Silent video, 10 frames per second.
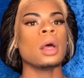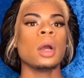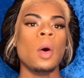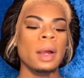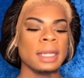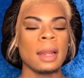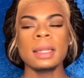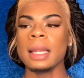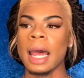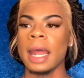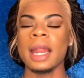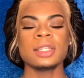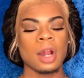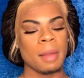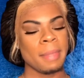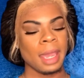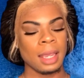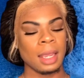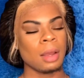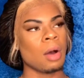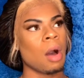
Going down the line, I started making